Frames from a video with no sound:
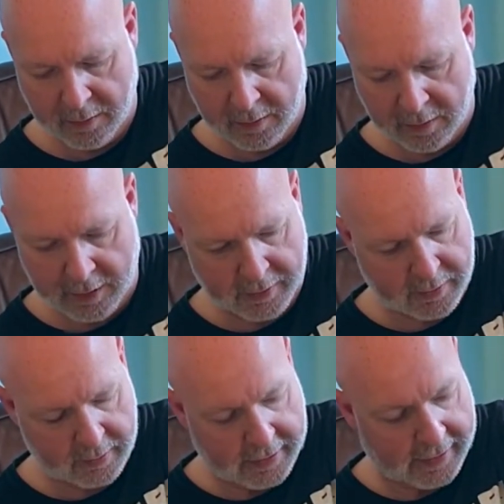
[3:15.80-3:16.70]
That
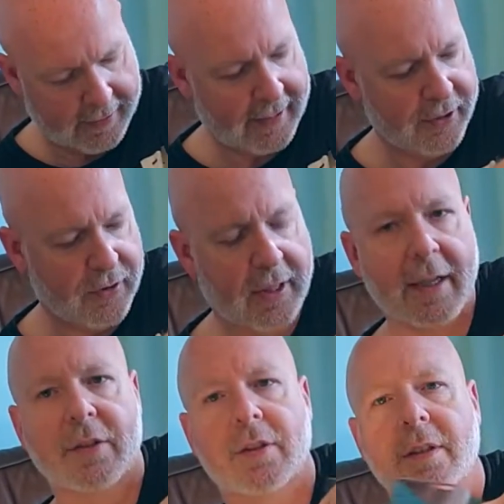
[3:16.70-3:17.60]
is
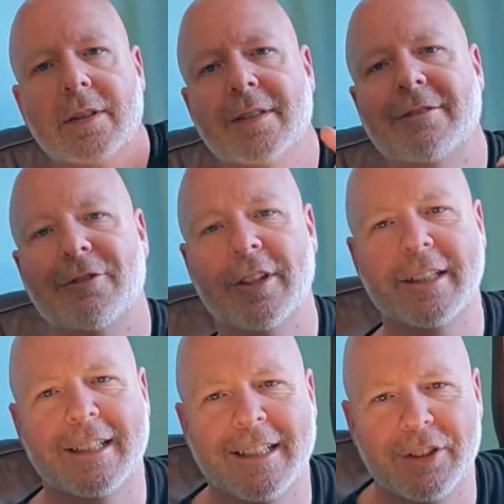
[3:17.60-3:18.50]
nice, really
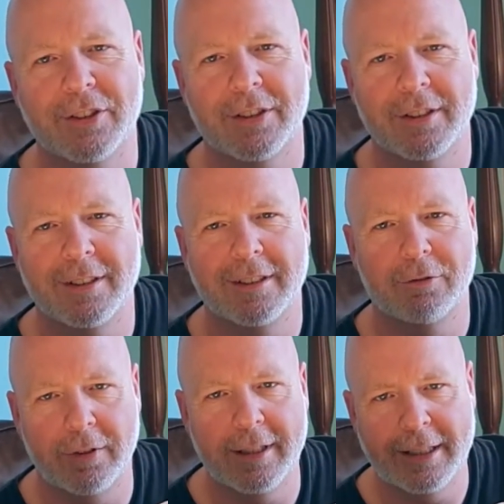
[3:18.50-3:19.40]
nice,
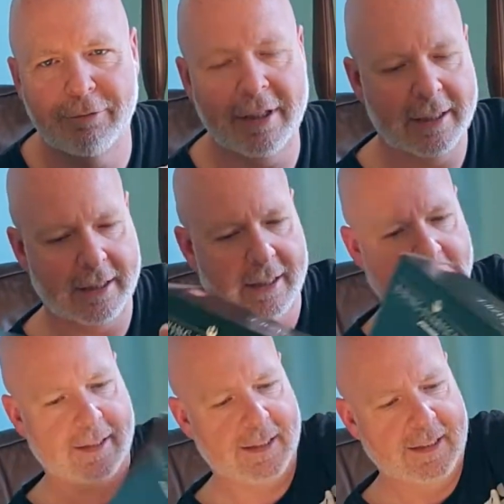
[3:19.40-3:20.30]
really
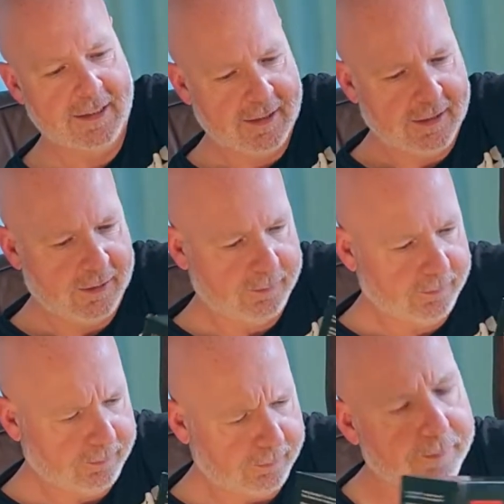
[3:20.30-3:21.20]
nice.
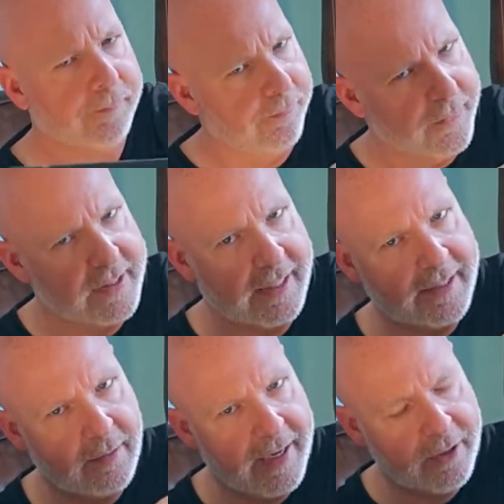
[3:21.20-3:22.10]
So that's
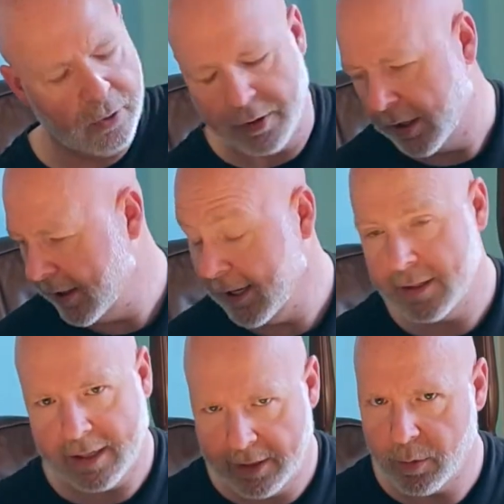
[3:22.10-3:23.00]
the main order, and
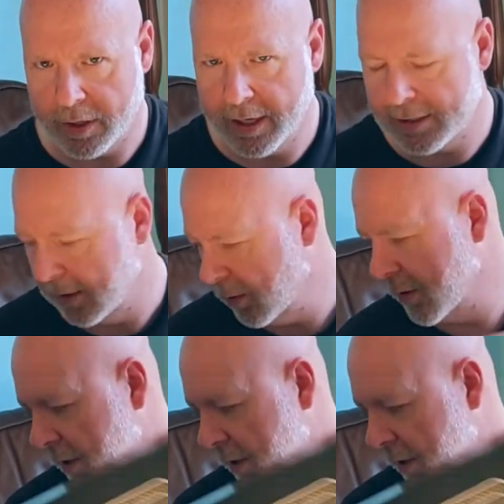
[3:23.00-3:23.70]
that is what I actually wanted